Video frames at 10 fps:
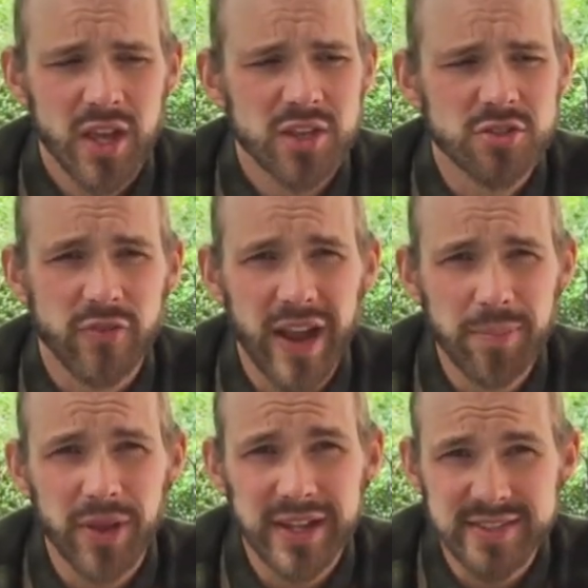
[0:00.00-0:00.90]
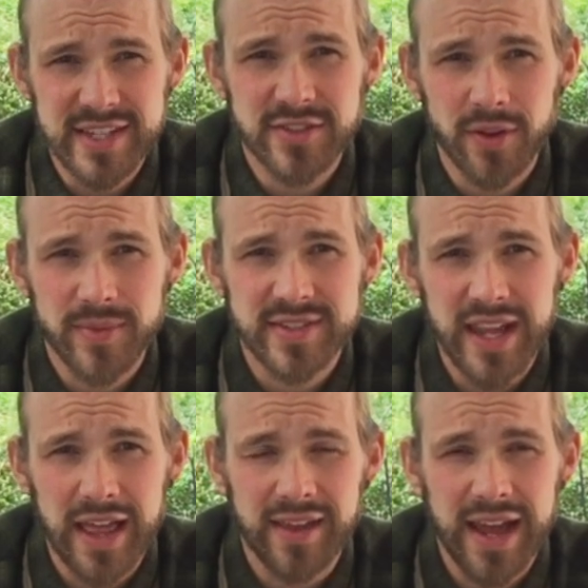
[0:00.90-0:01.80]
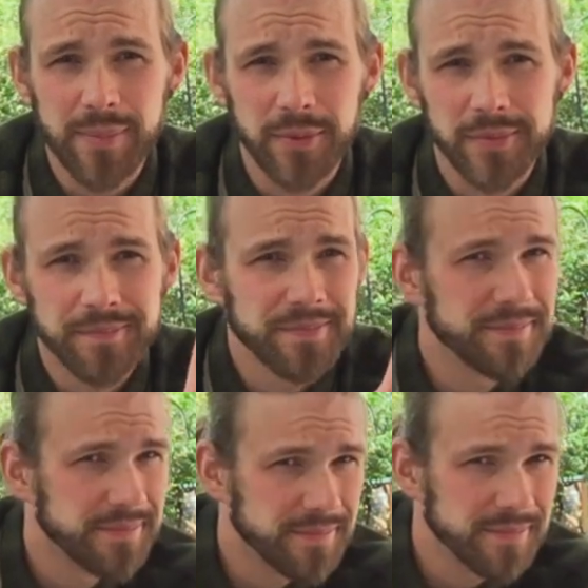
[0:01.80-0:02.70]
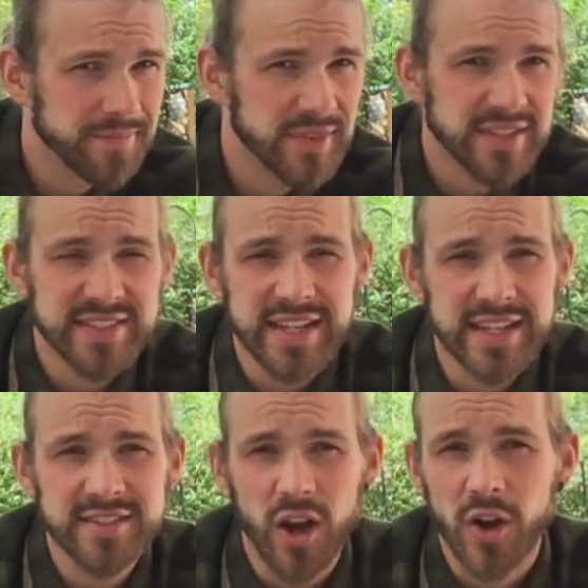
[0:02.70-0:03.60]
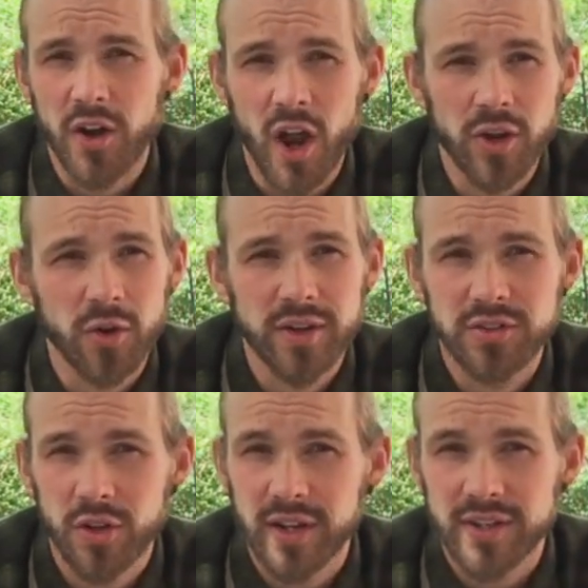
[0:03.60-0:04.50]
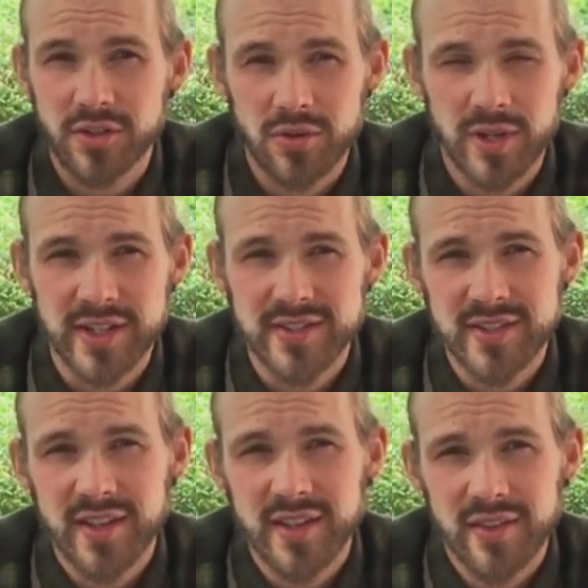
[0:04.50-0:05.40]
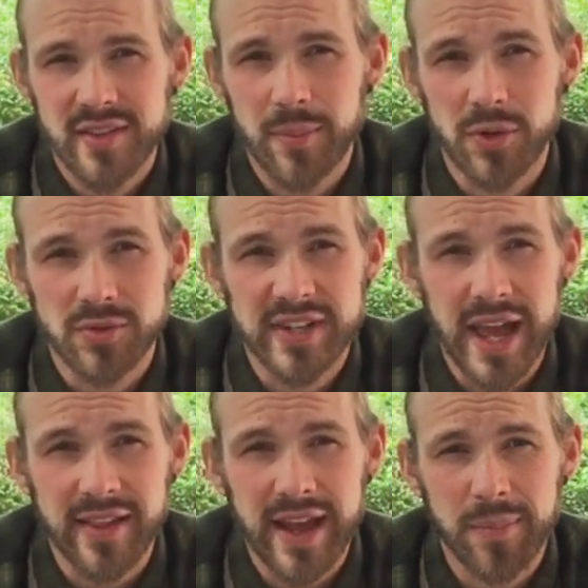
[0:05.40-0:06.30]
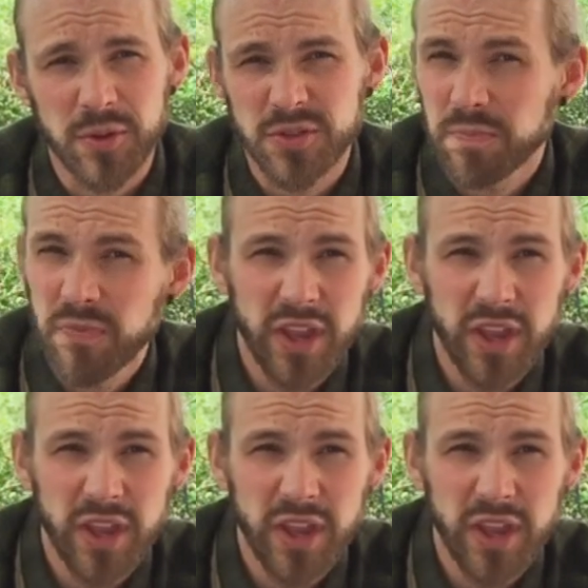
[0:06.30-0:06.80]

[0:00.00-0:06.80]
So if I plant seeds from this Gala apple, the seeds are not going to turn into trees that produce Gala apples.